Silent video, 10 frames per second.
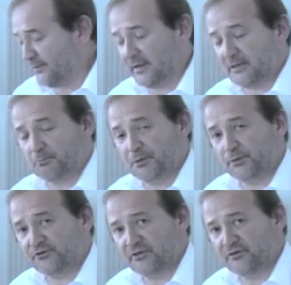it
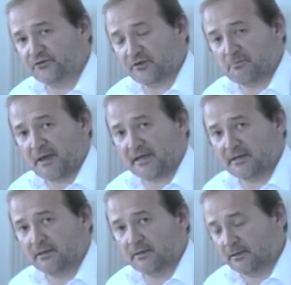built into the
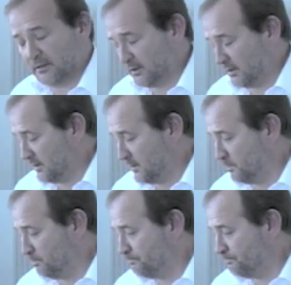main
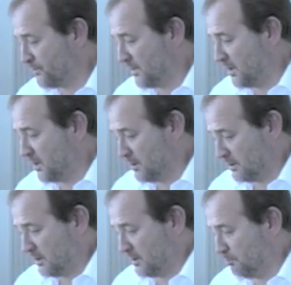um,
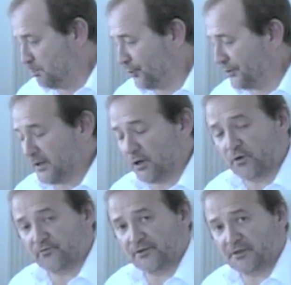body
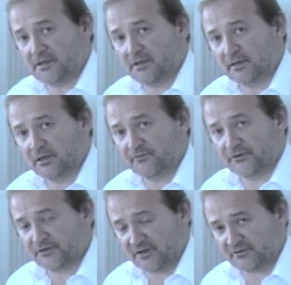of the, of
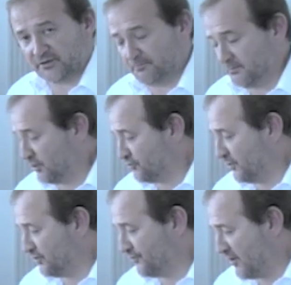the tester. So
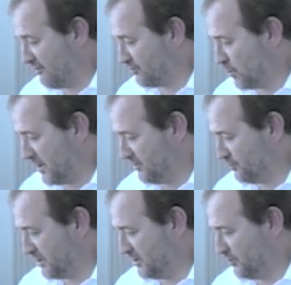there's various ways
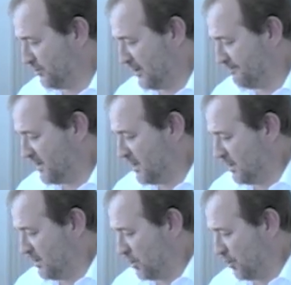we can do that.
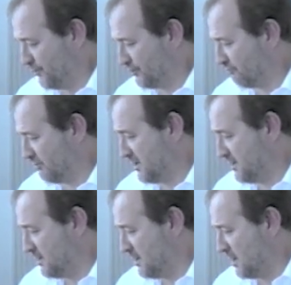On the
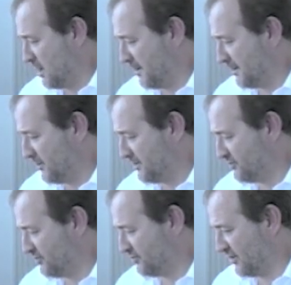screen I'm going
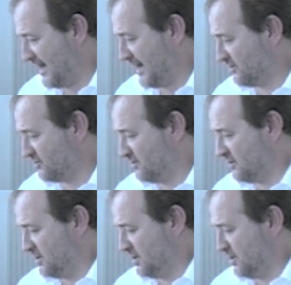to select
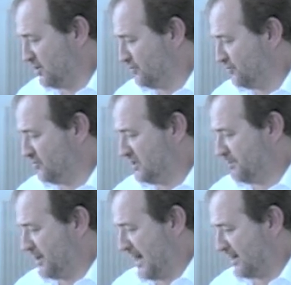
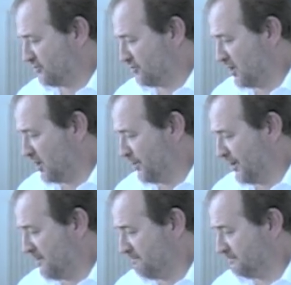TPX
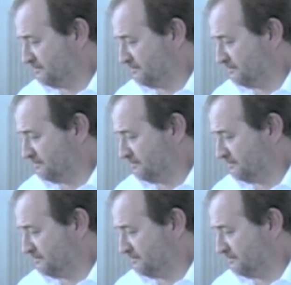Cloner